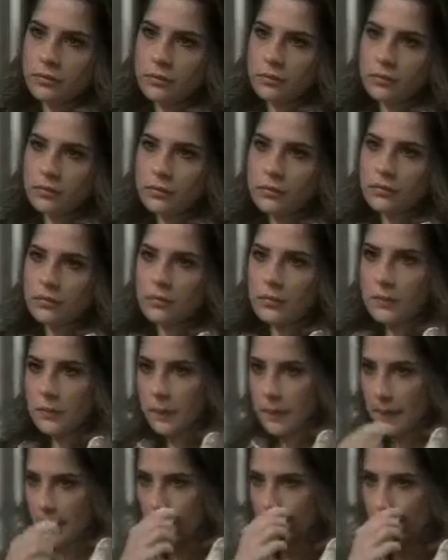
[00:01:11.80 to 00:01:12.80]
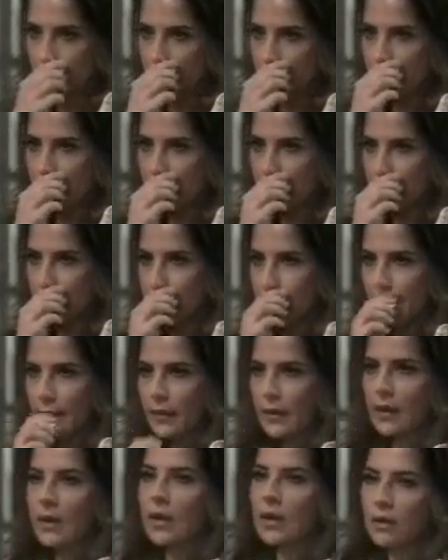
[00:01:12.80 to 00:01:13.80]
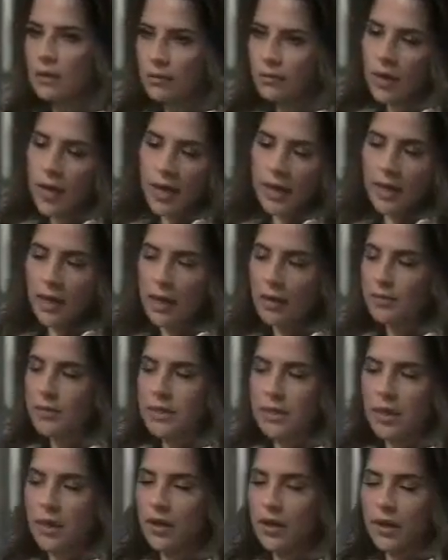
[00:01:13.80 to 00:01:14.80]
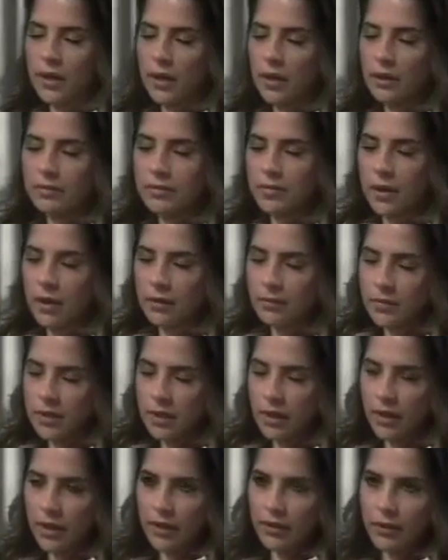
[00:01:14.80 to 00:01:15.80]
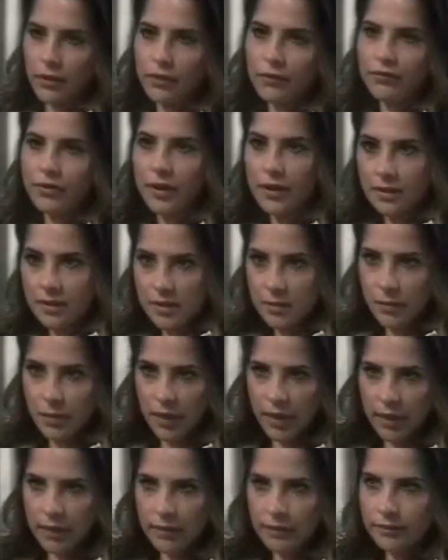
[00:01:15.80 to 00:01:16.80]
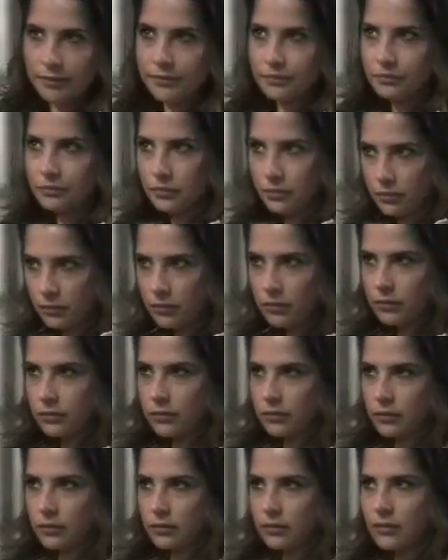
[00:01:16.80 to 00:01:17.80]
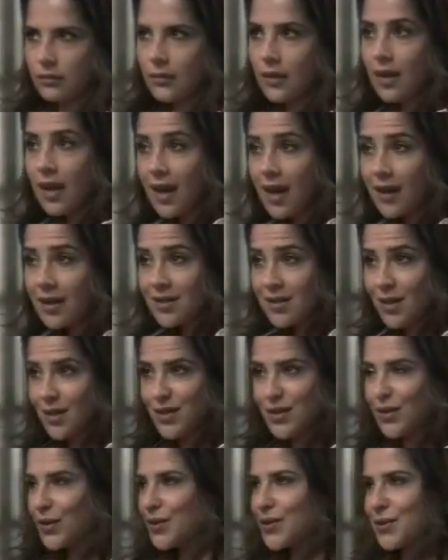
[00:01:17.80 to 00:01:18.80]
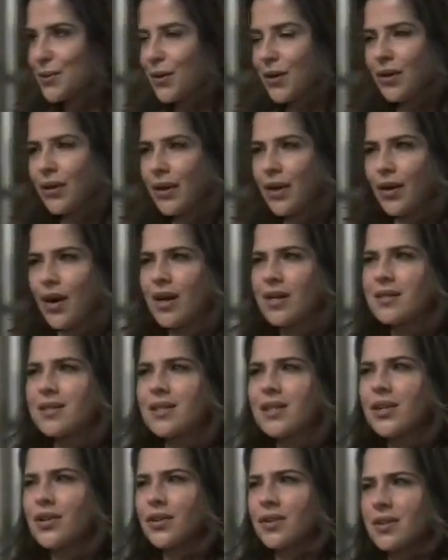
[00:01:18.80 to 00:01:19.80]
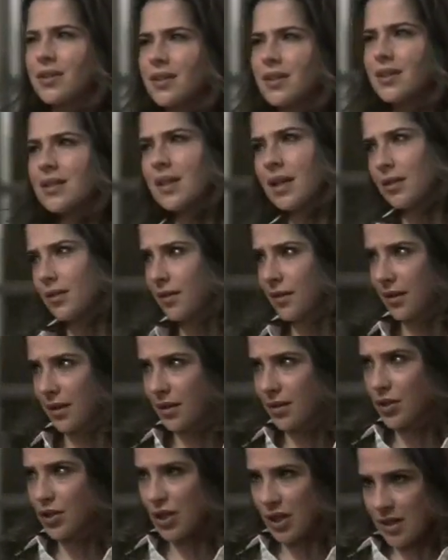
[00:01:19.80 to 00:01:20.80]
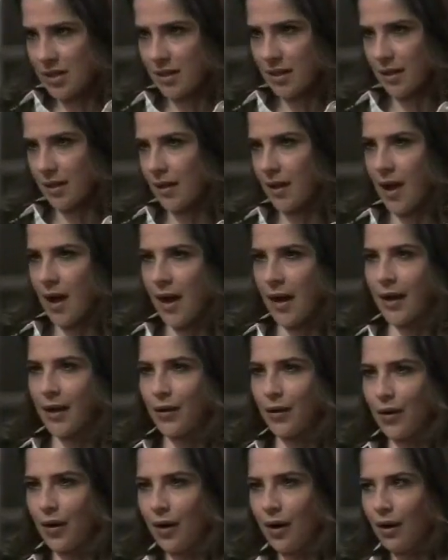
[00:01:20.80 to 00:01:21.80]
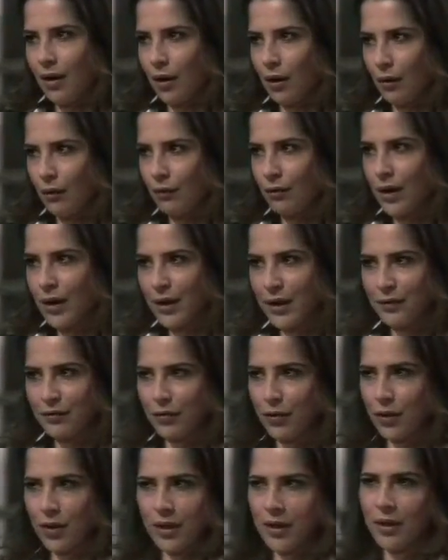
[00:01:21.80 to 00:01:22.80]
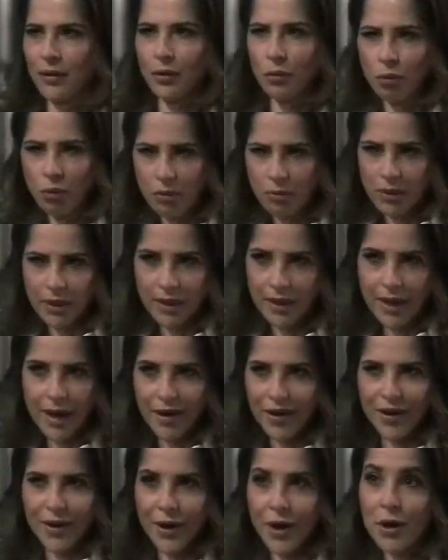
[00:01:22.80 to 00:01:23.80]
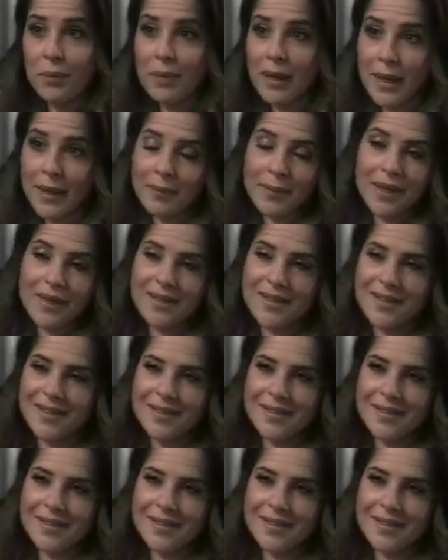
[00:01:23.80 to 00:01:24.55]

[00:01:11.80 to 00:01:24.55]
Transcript: child with the assistance of like a surrogate right, or, I'm a sorry. gestation. I'm, I'm sorry, no offense, but... As I told you earlier, I seriously doubt that Jason and I are ready for another woman to carry our baby.